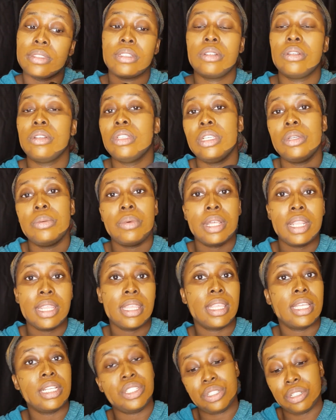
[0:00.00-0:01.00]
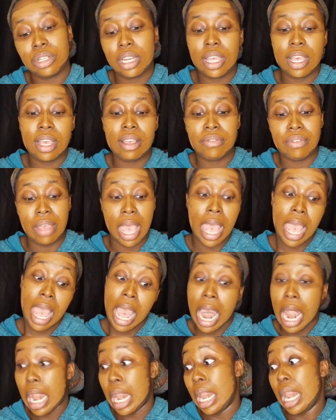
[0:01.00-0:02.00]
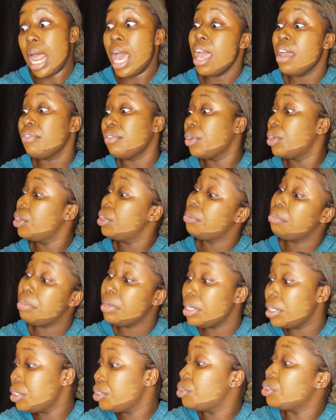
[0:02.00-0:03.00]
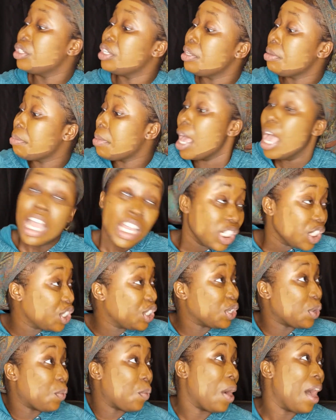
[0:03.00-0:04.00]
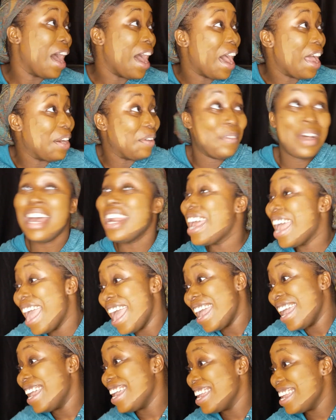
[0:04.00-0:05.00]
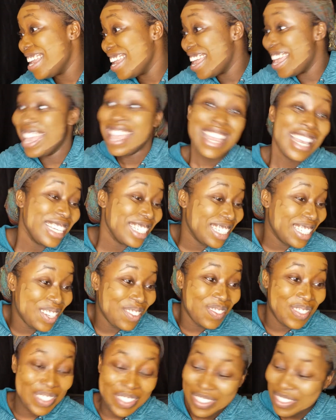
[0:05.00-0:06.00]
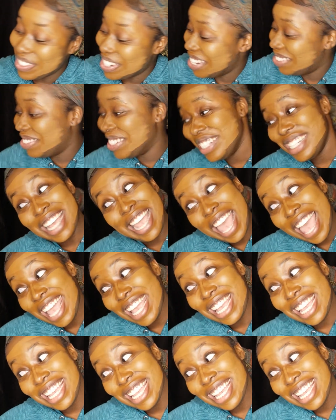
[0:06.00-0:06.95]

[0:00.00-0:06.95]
Only one that you love. Life could be a dream. Shawada wada hey, shaboonda buda hey.